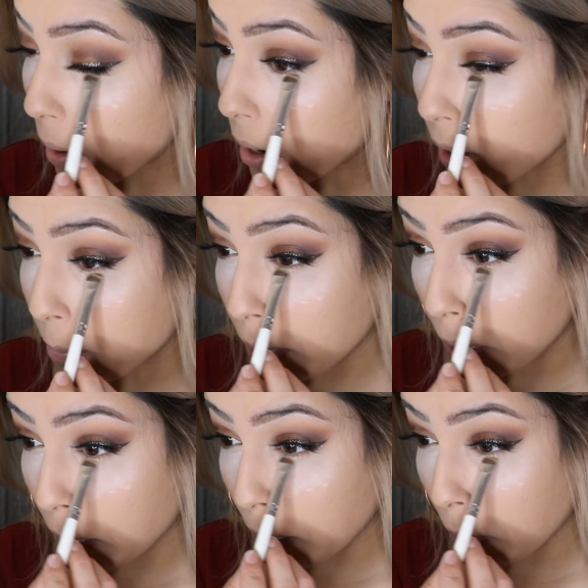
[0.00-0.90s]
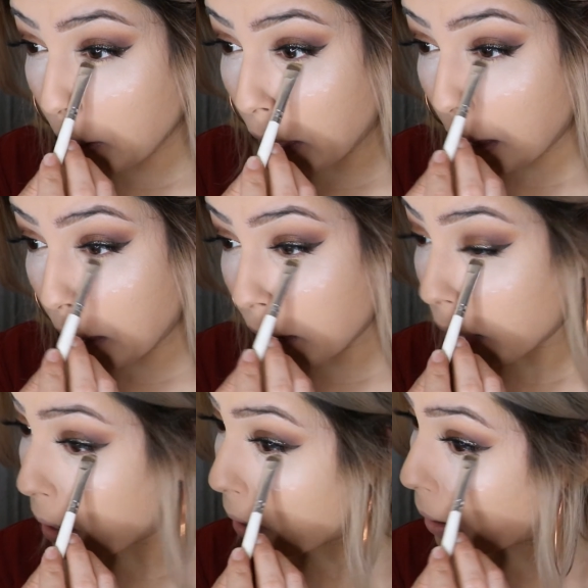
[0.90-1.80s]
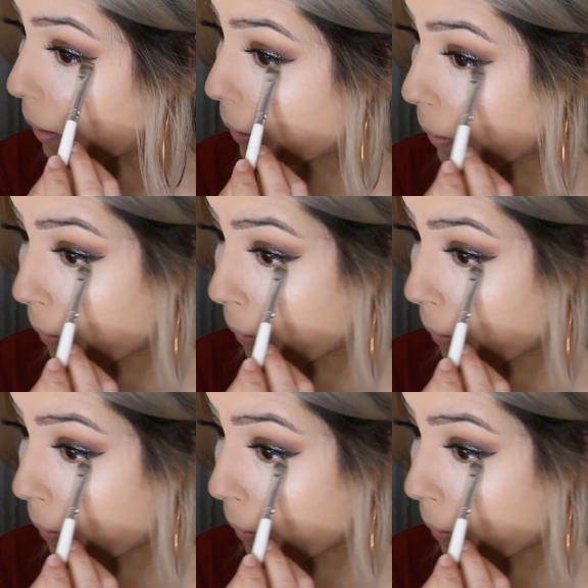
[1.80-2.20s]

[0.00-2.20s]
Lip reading: And I'm going to go ahead and